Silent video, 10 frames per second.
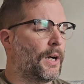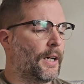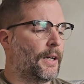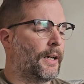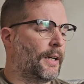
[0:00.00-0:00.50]

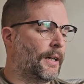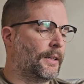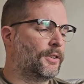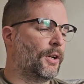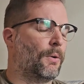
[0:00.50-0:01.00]
Uh,
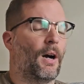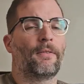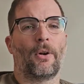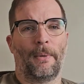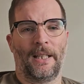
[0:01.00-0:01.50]
do you know what? I've
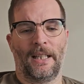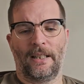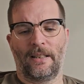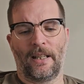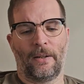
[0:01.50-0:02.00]
got my
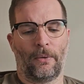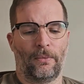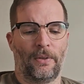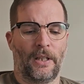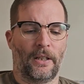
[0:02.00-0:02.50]
list here of
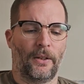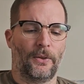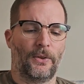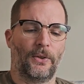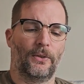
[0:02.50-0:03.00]

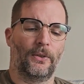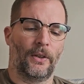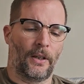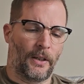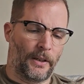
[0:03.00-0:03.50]
videos
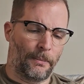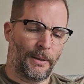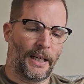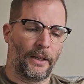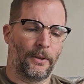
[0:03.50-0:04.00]
that I am
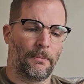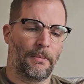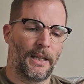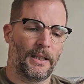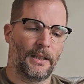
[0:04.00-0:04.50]
planning on
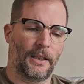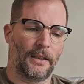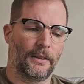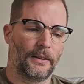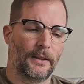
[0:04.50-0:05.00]
making.